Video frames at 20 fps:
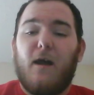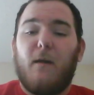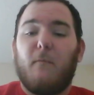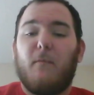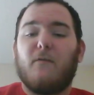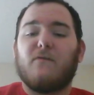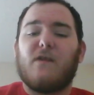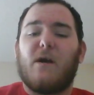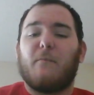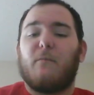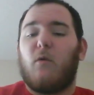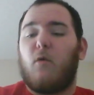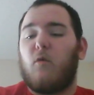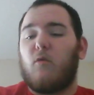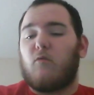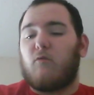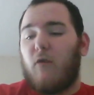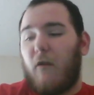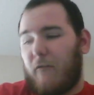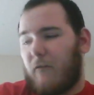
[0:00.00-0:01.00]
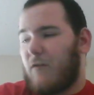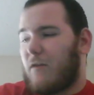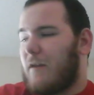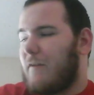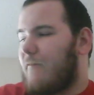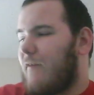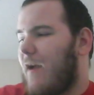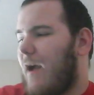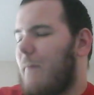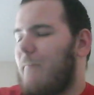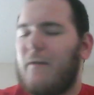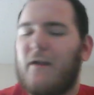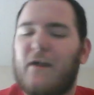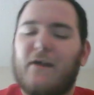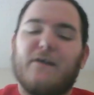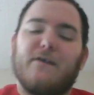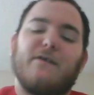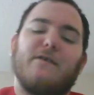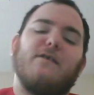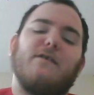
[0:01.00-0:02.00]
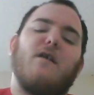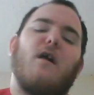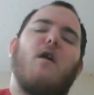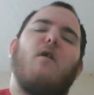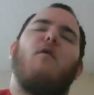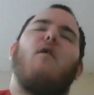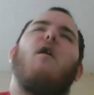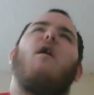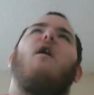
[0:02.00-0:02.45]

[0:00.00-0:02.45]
But not perfectly fat paint, you know,